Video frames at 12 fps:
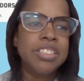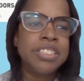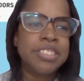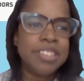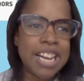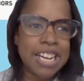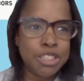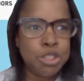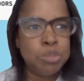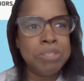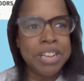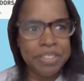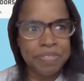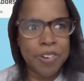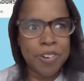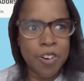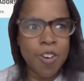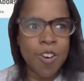slash med
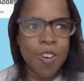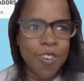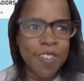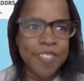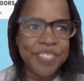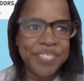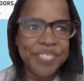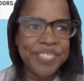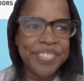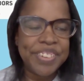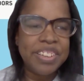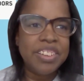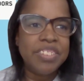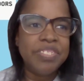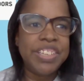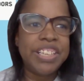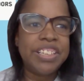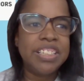for all
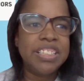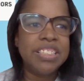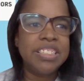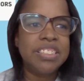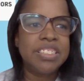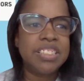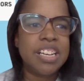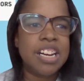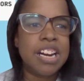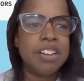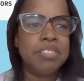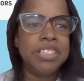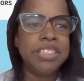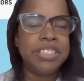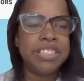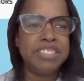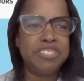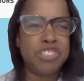because i
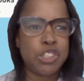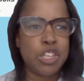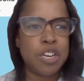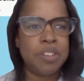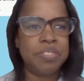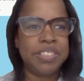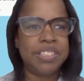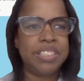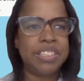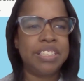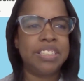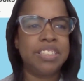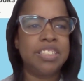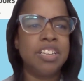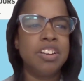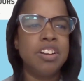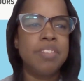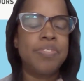receive services
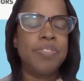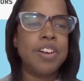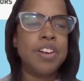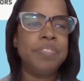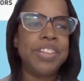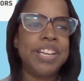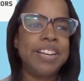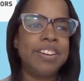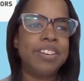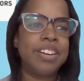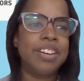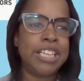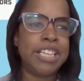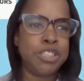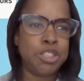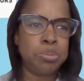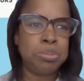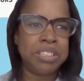from their
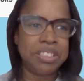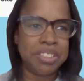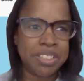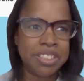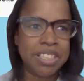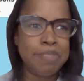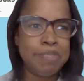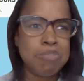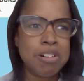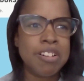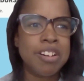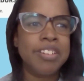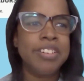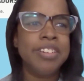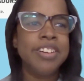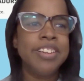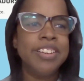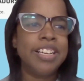HPC part
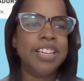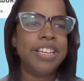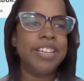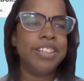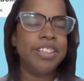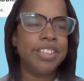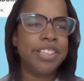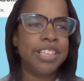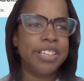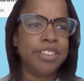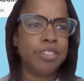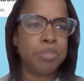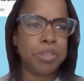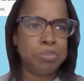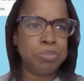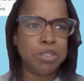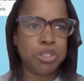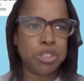and their
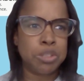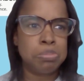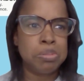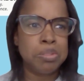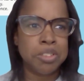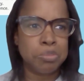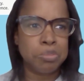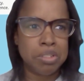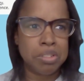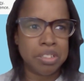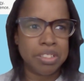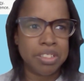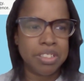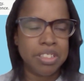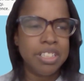remote support part.